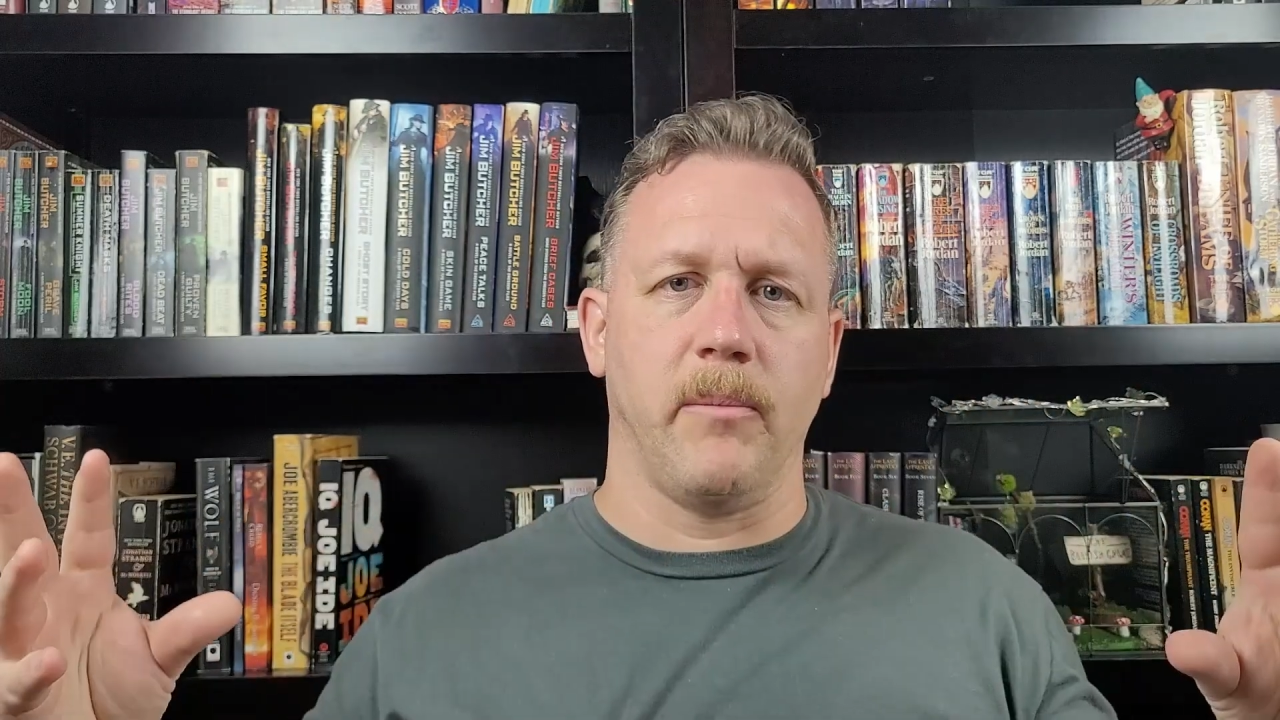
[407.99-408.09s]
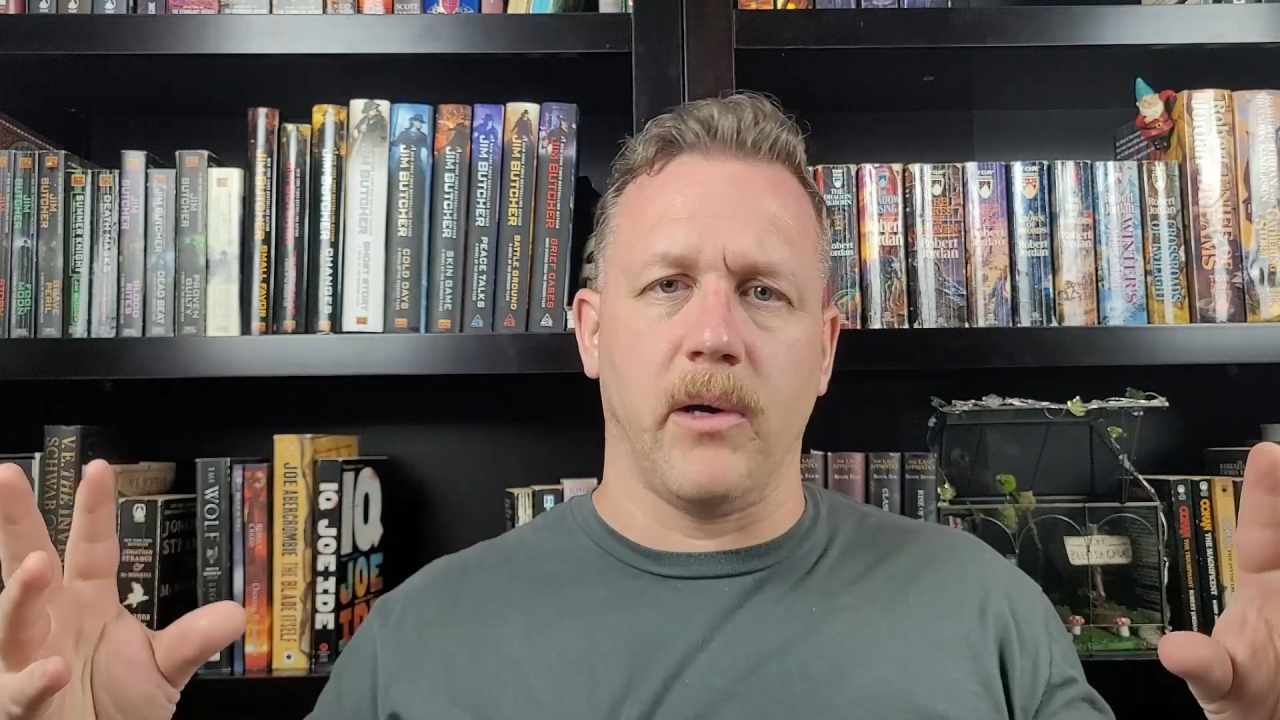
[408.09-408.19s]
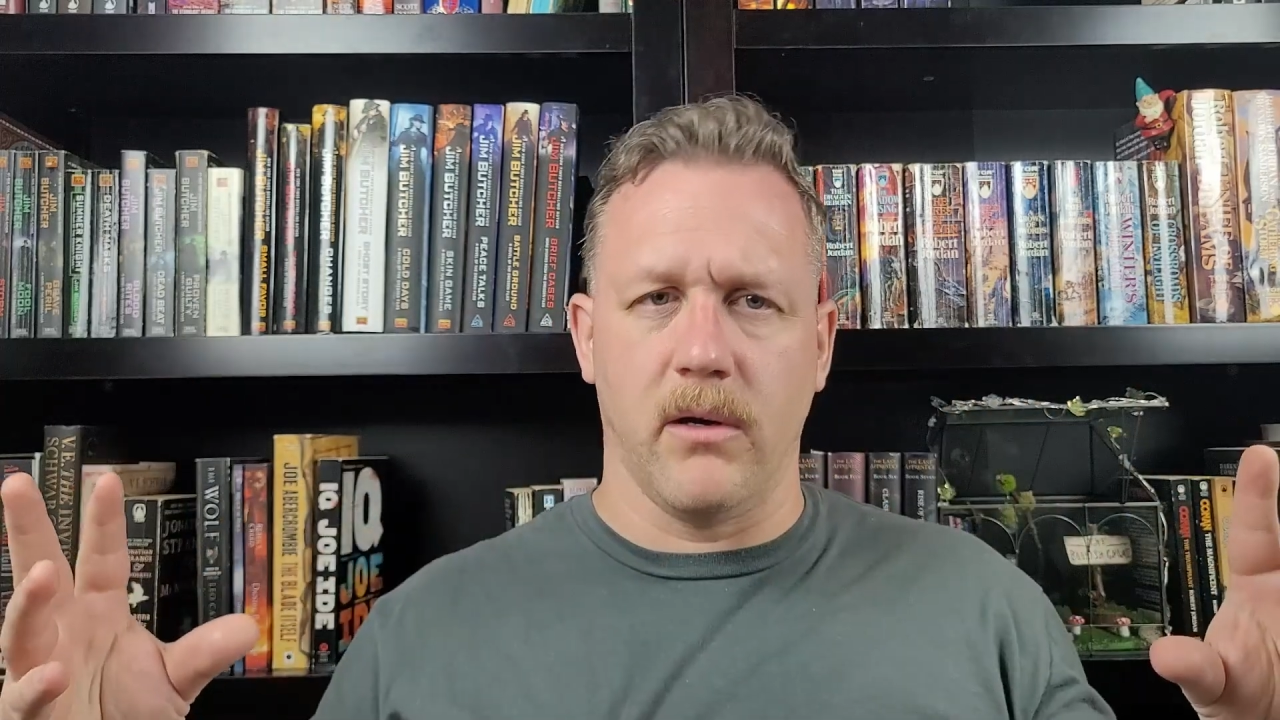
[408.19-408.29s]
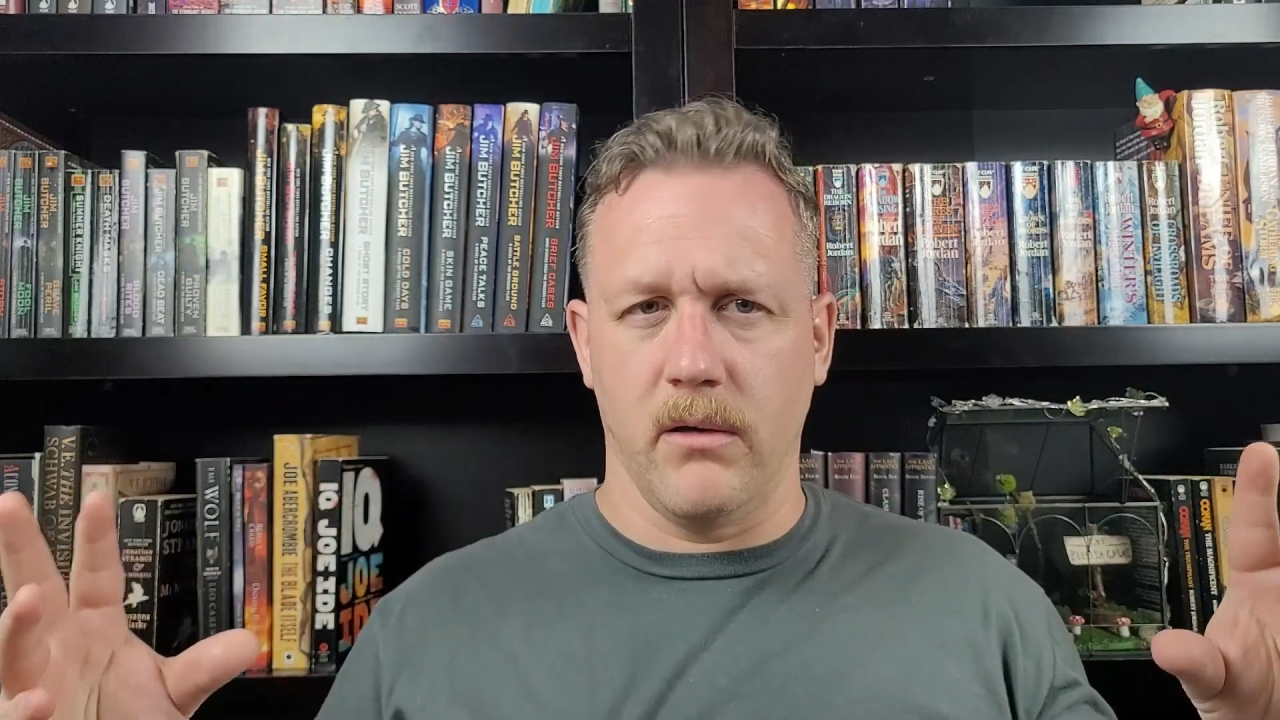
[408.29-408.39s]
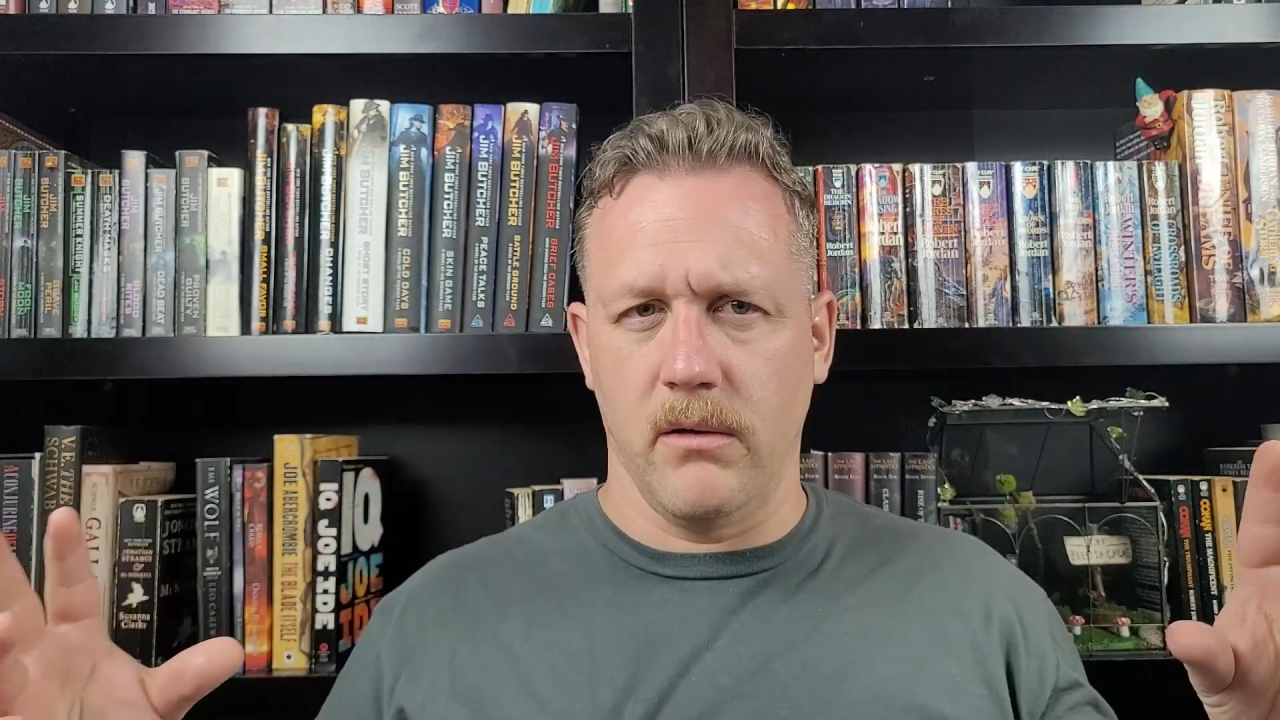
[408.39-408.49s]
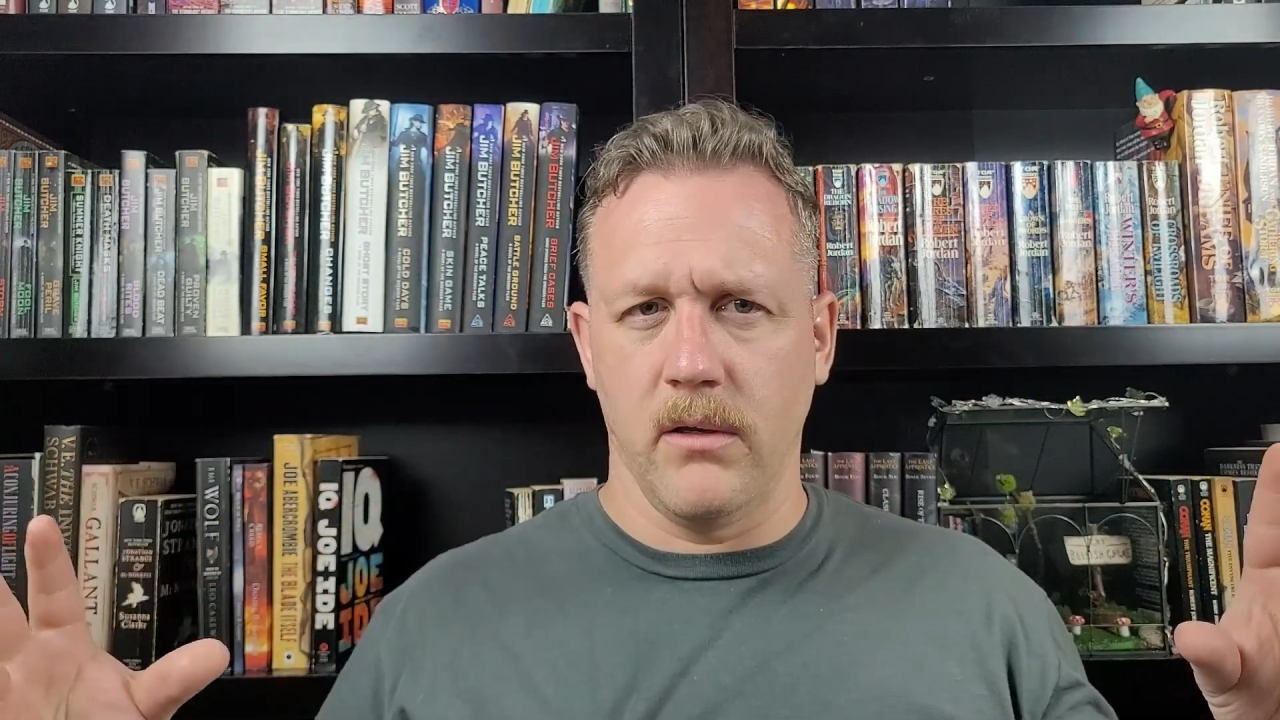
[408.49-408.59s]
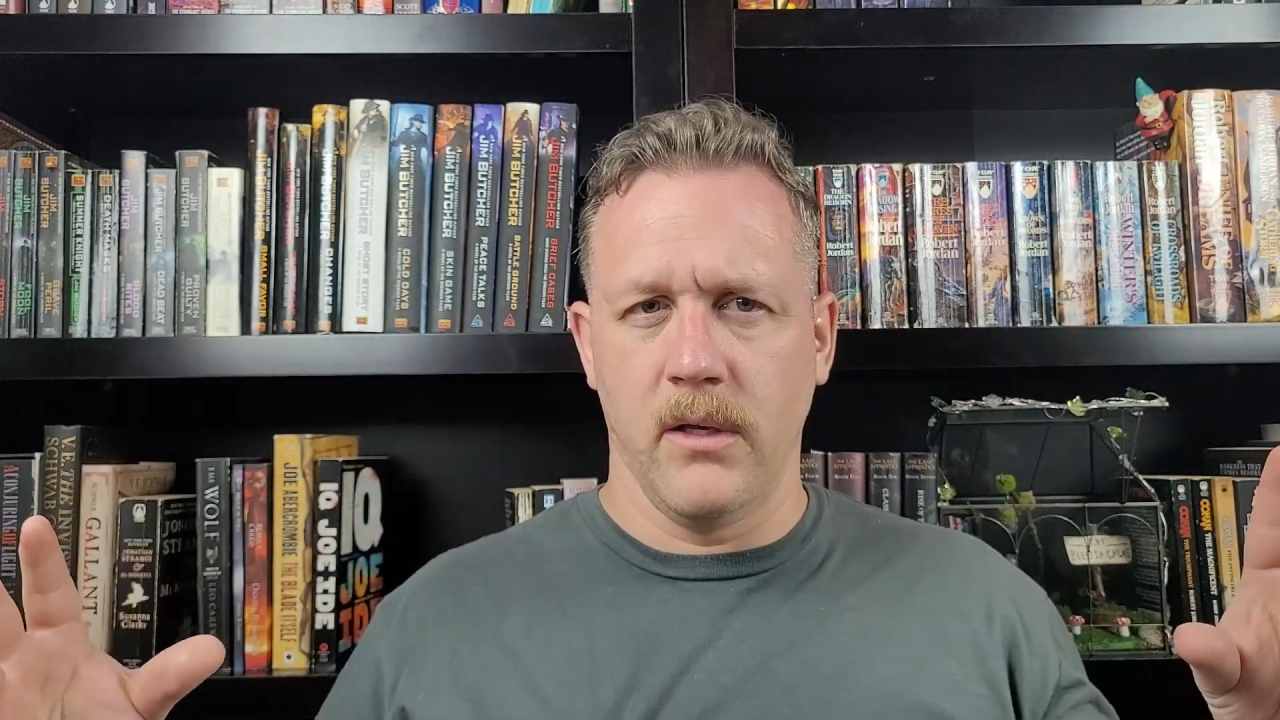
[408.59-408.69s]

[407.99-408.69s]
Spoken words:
apart.